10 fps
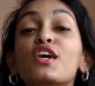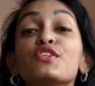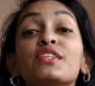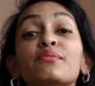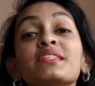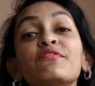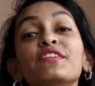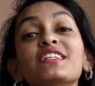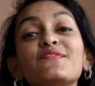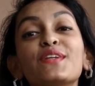So that was it for
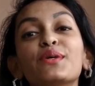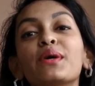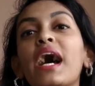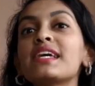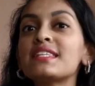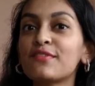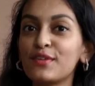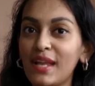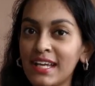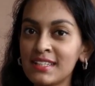this video guys. If
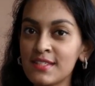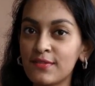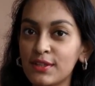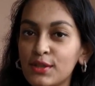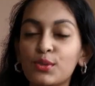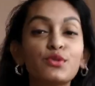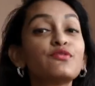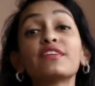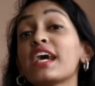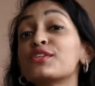you like this video, don't
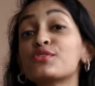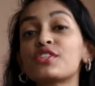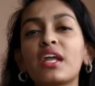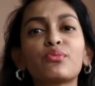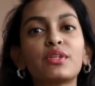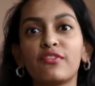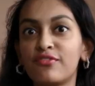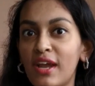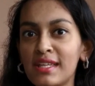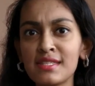forget to share it with your
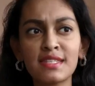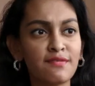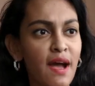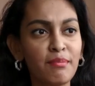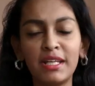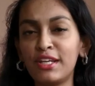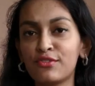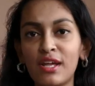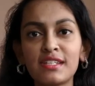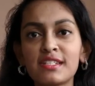friends, family,
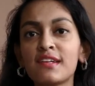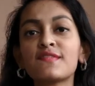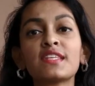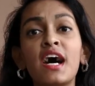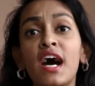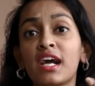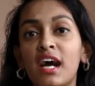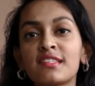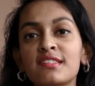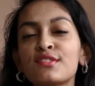relatives
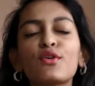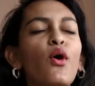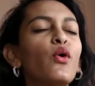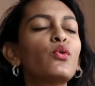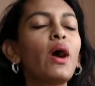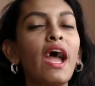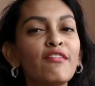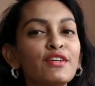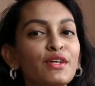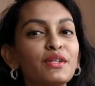cousins, or
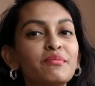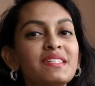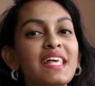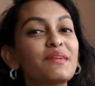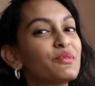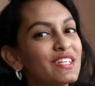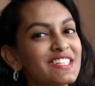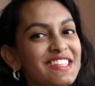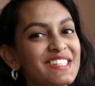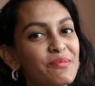whoever you're going to be
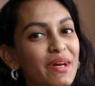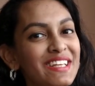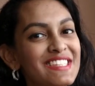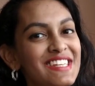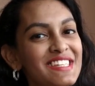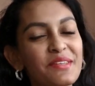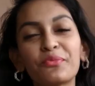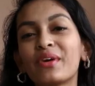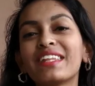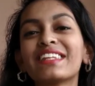celebrating this wedding season
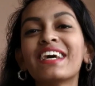with.